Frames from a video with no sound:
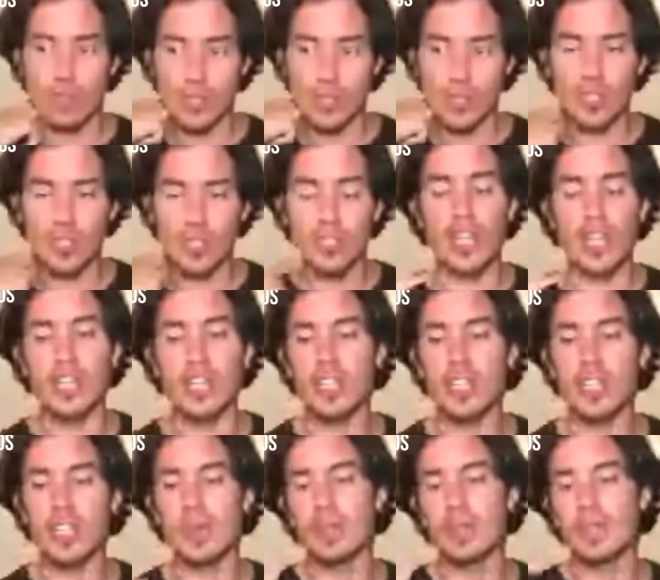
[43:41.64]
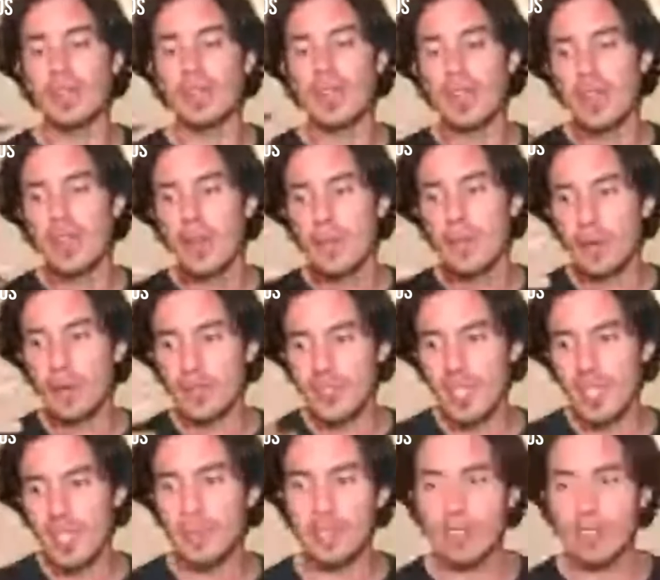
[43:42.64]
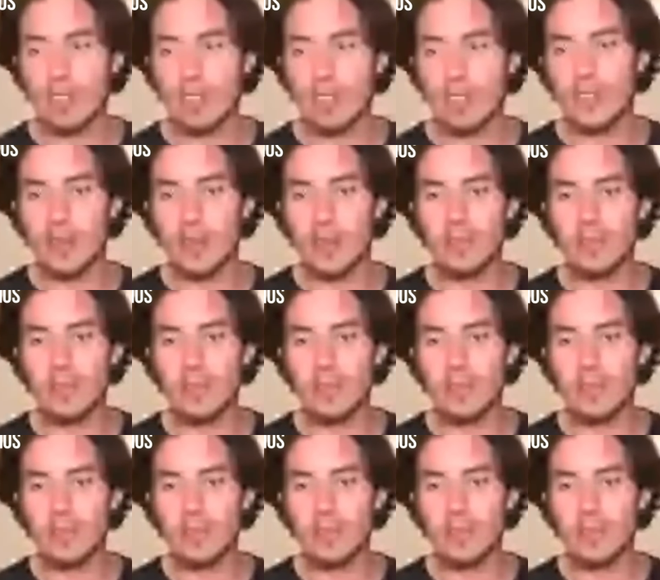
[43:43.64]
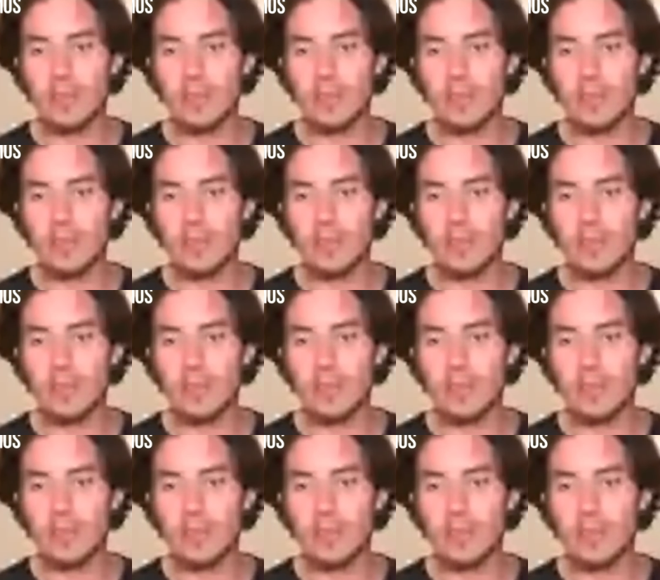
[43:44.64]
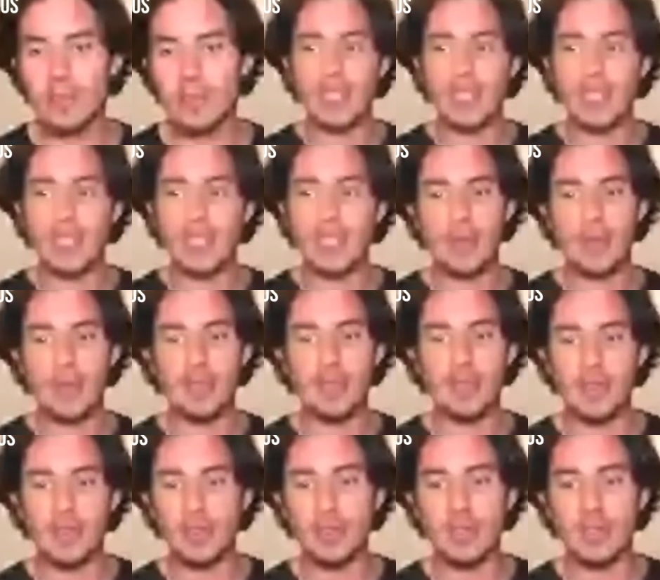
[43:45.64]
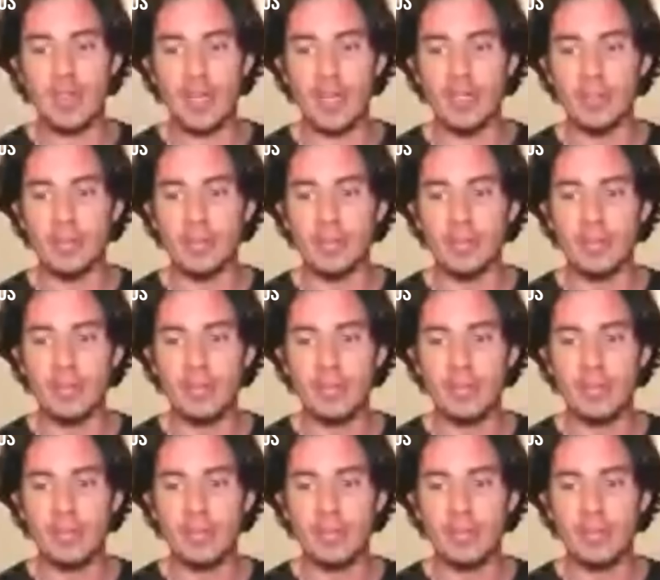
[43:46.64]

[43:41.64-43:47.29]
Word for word: just change our perception of them, the polarity disappears and